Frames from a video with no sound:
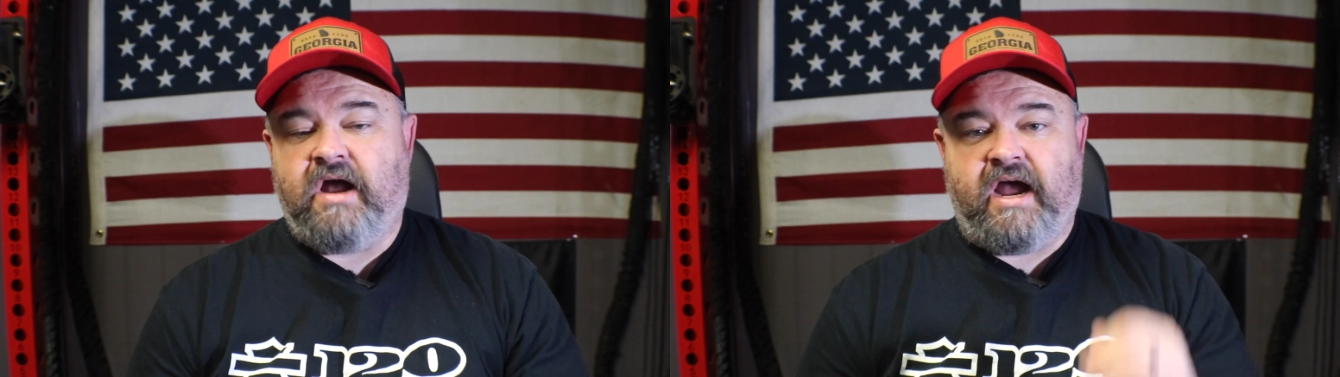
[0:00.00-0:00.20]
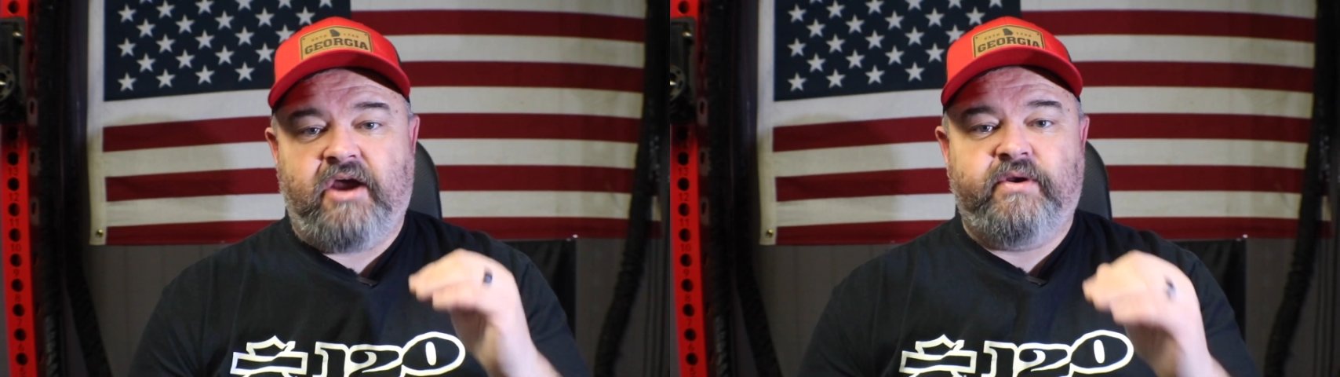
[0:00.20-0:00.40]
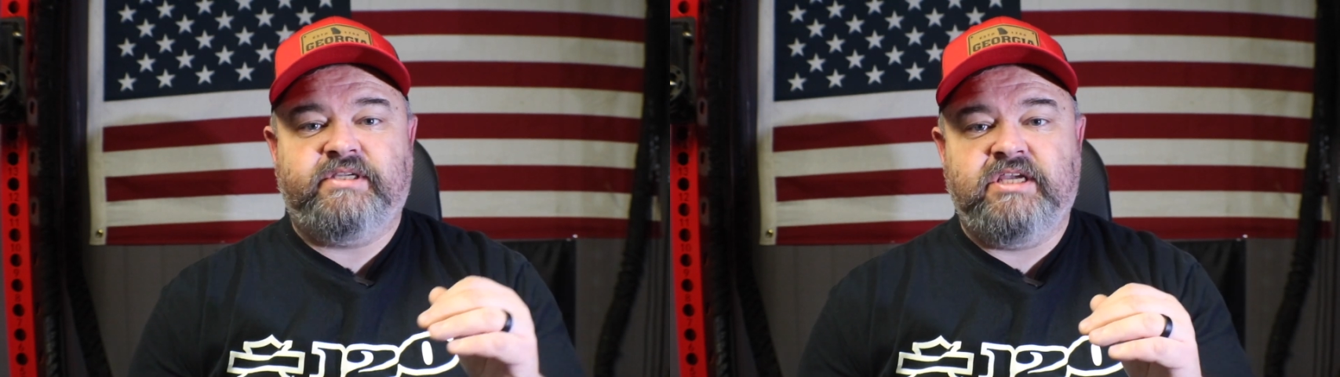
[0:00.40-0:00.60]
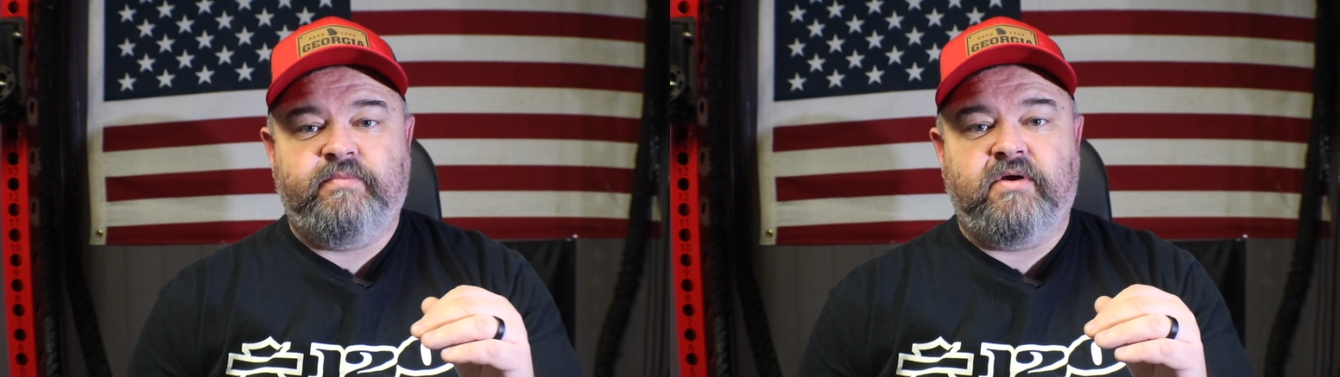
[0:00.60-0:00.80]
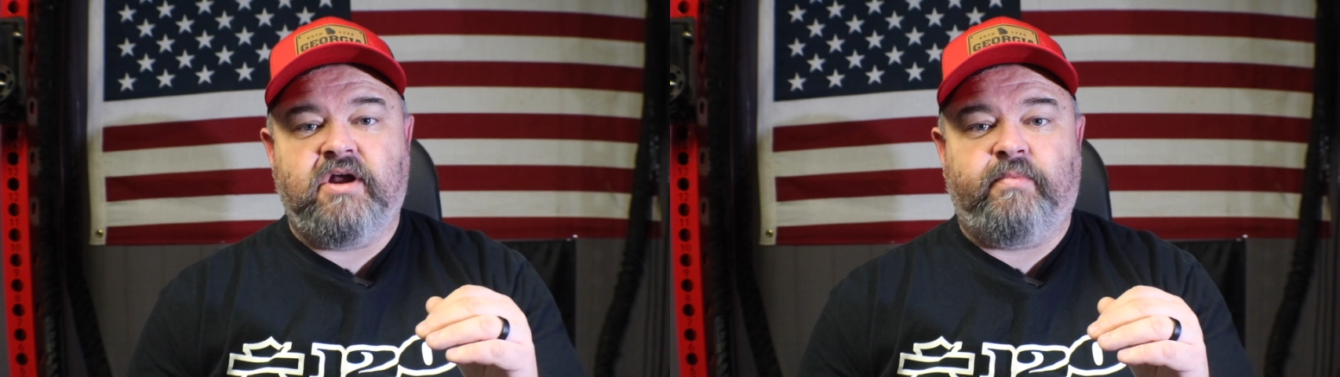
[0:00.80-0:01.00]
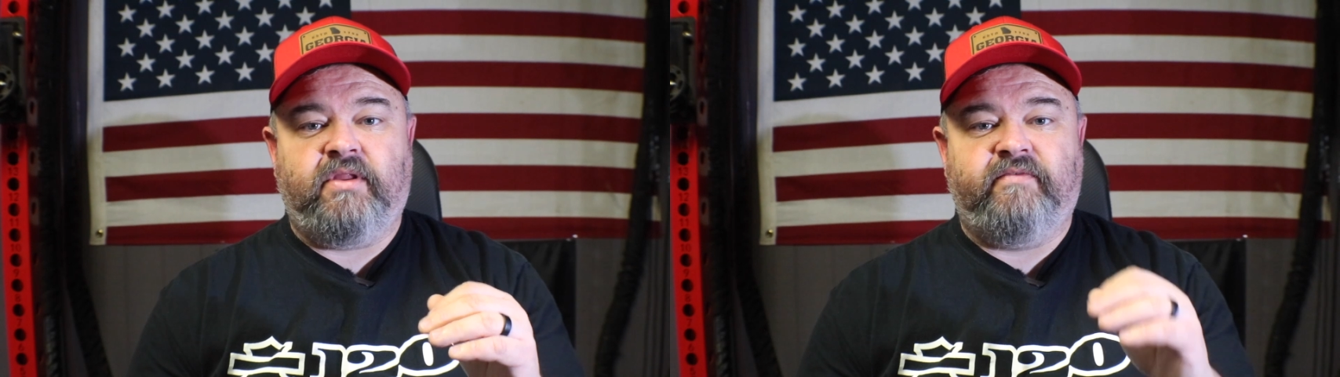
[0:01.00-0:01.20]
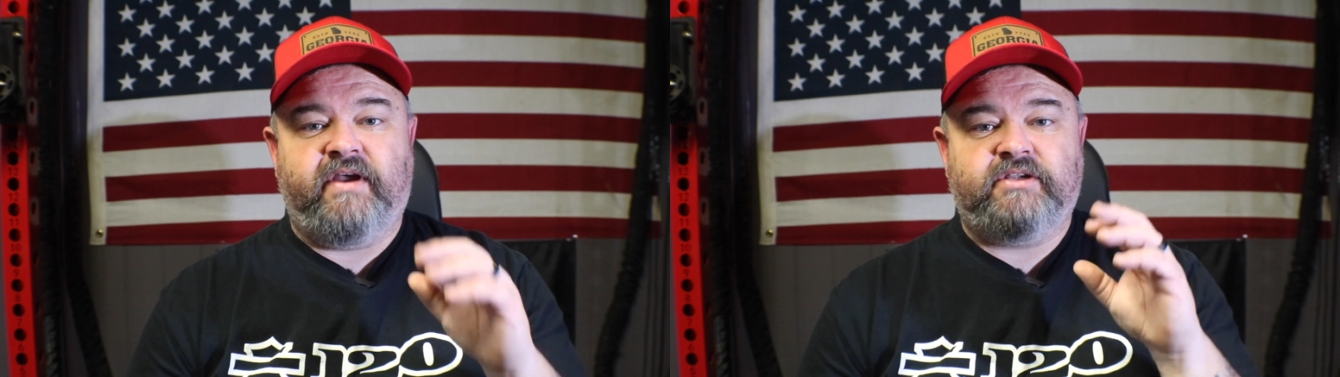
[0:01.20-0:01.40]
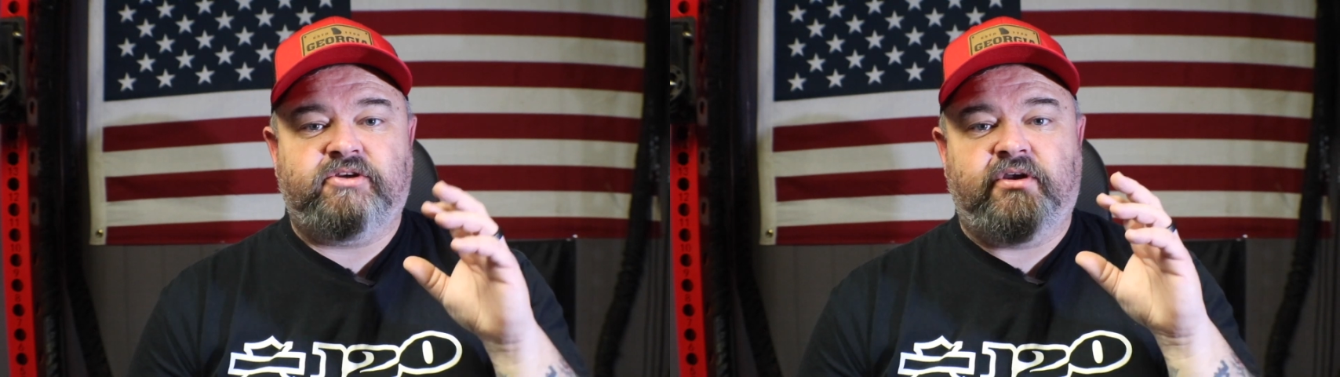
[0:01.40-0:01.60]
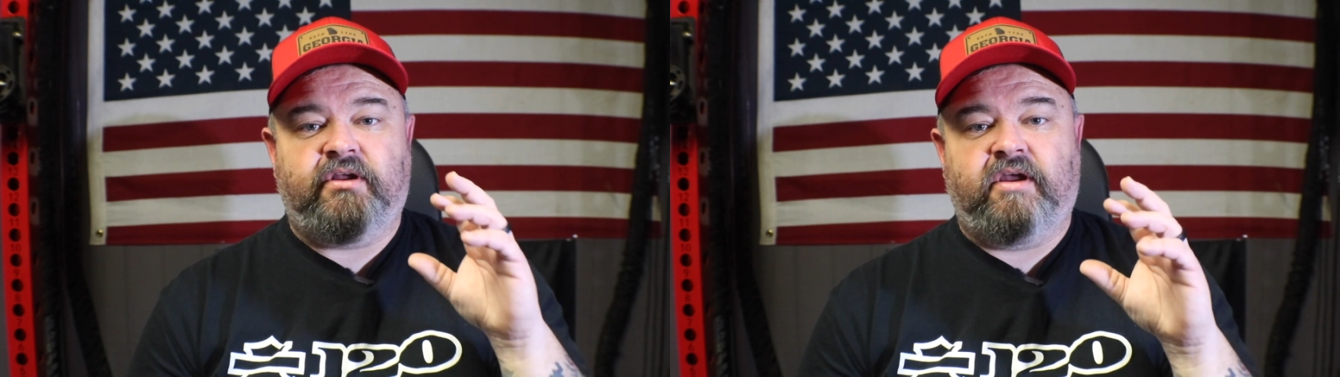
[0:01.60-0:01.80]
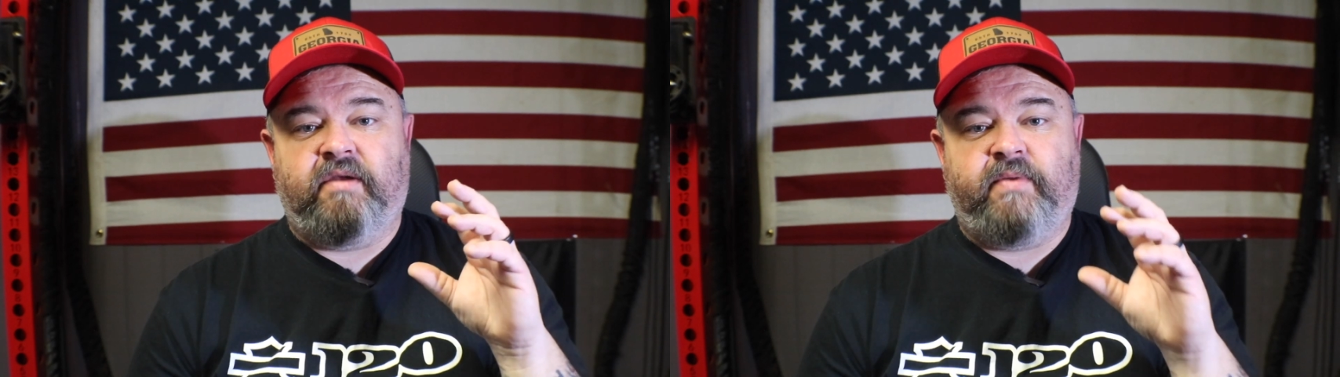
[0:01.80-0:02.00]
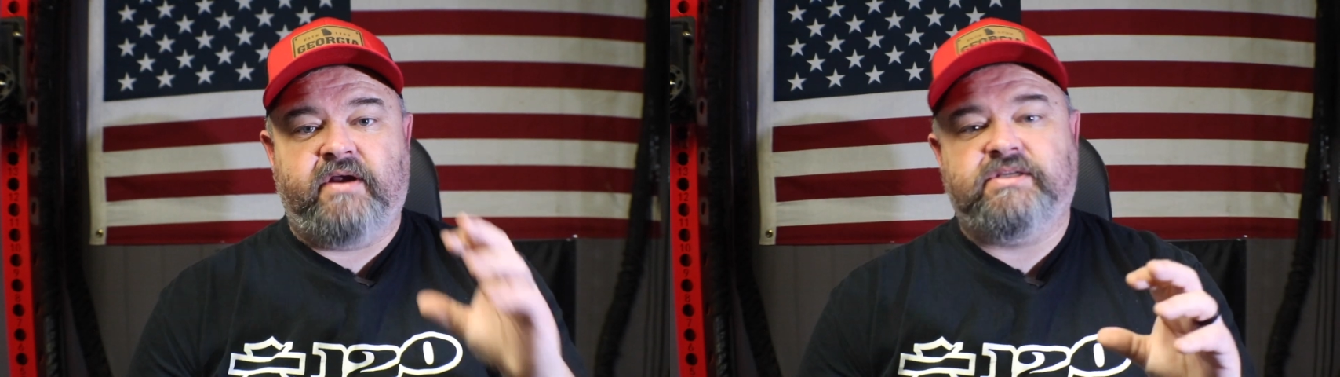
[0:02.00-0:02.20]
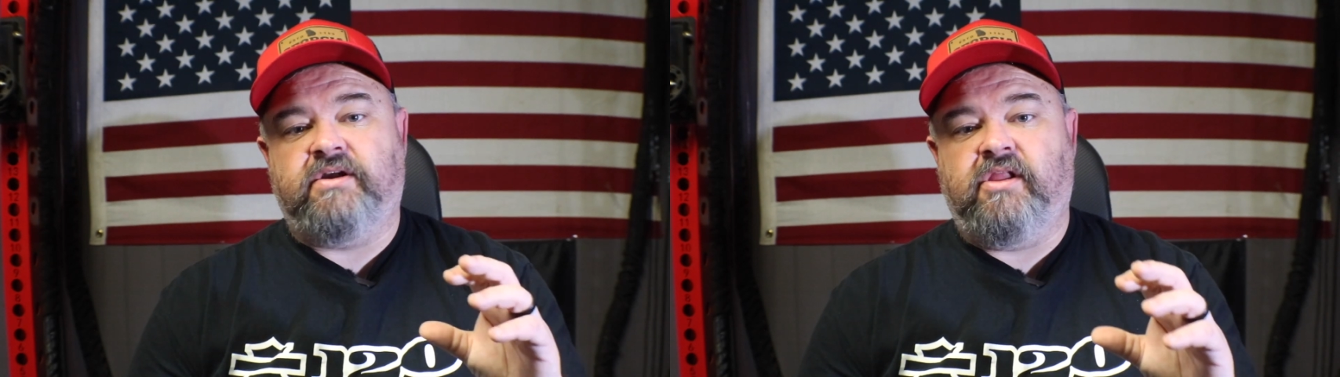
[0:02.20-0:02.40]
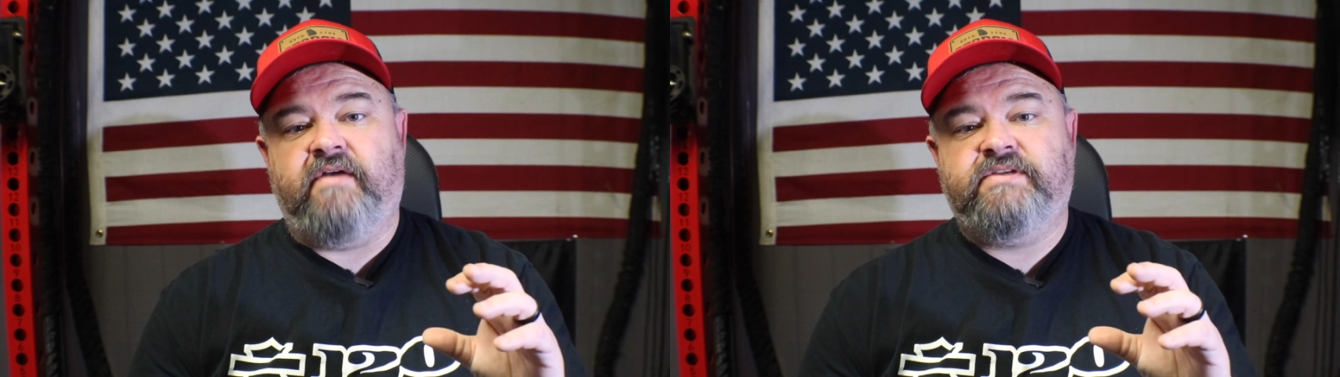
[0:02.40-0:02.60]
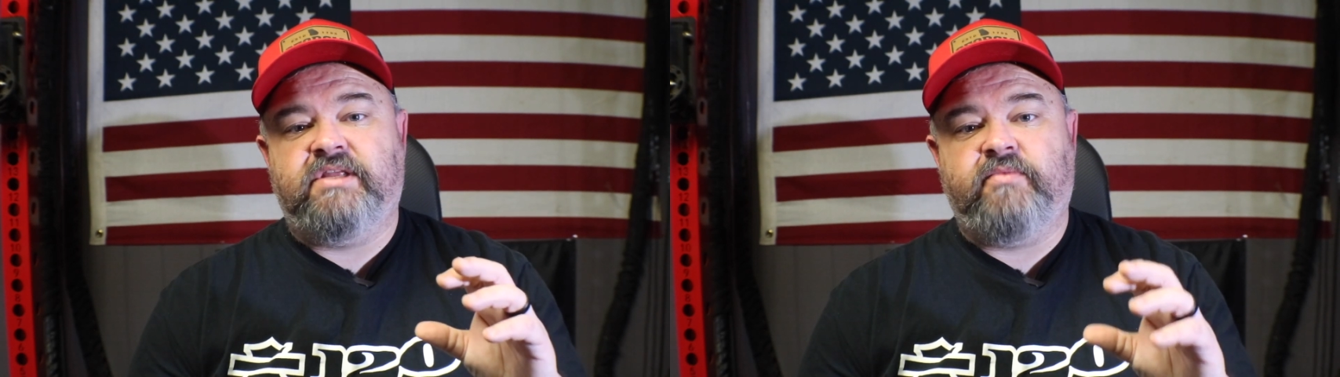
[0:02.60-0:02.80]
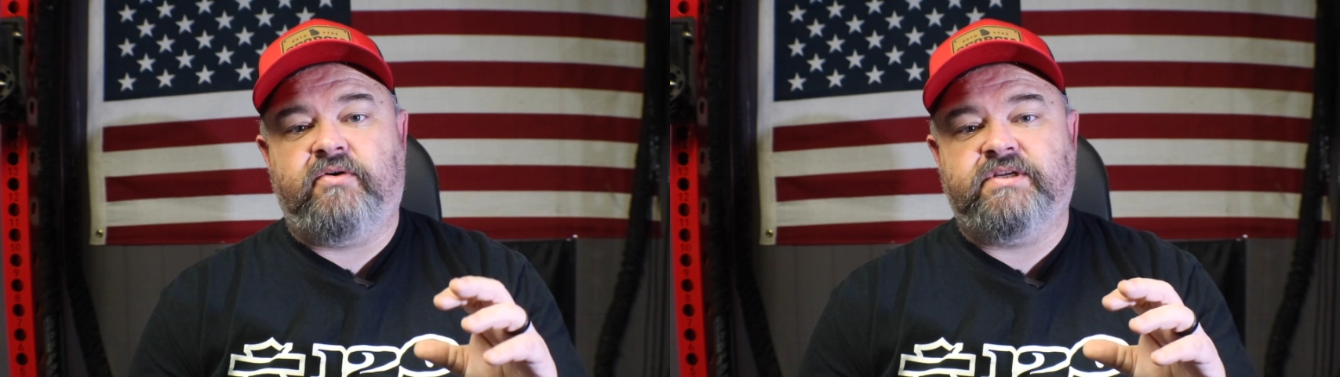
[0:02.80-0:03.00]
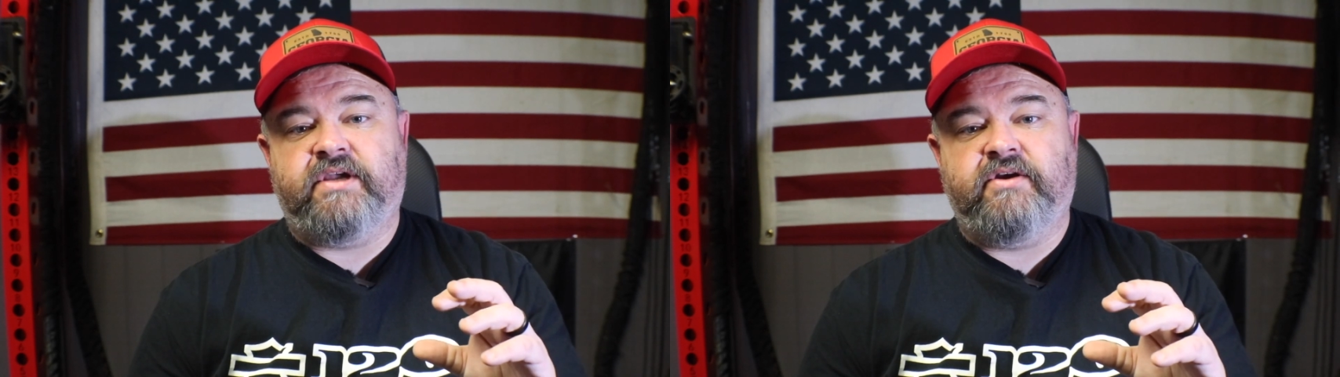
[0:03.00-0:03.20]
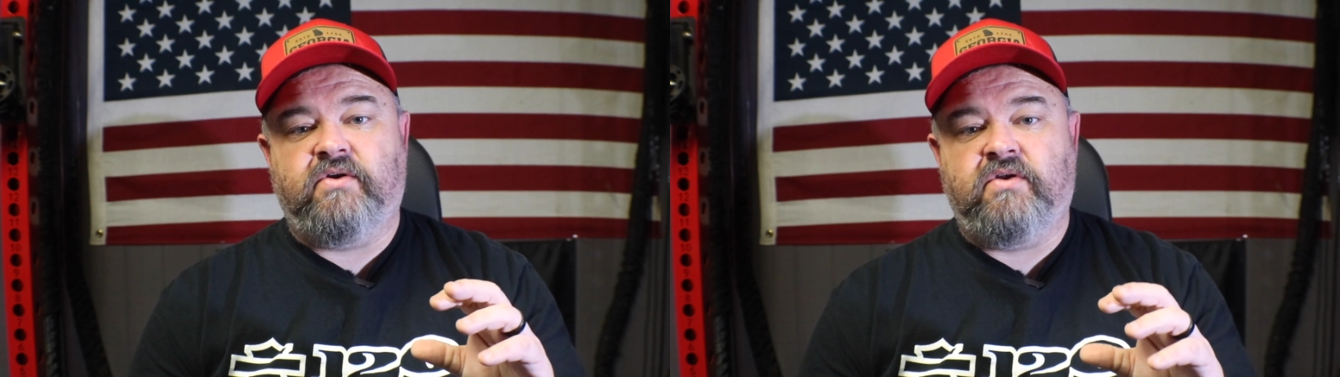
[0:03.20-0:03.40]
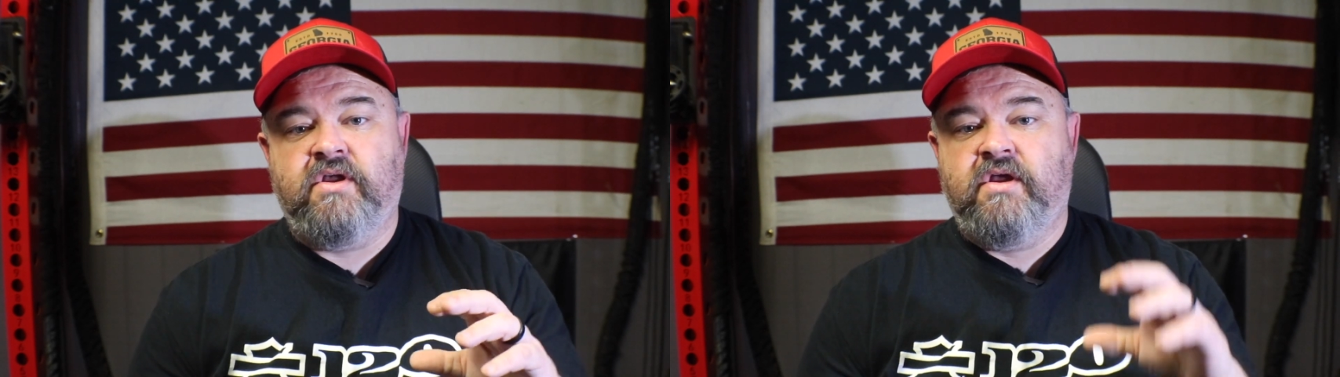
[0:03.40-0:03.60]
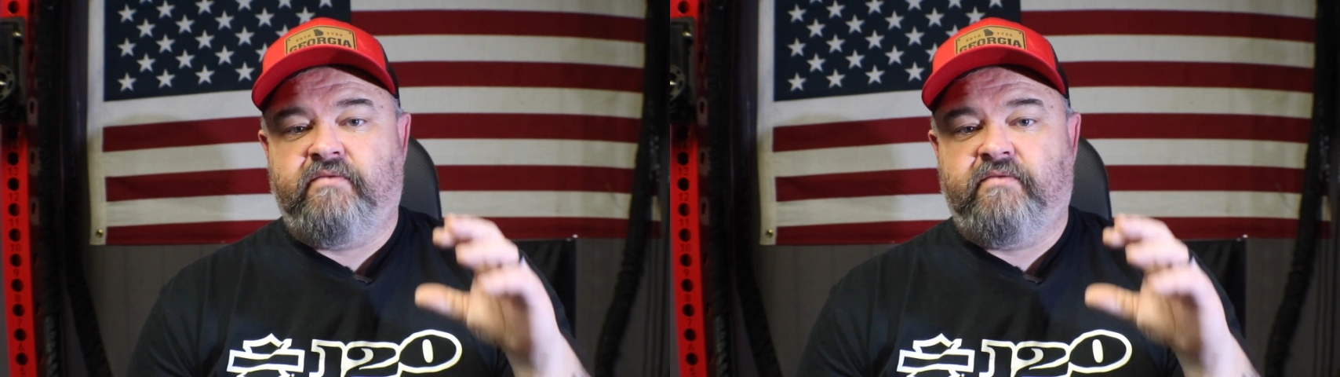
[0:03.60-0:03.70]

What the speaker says: I always keep a couple of extra pairs of gloves in the motorcycle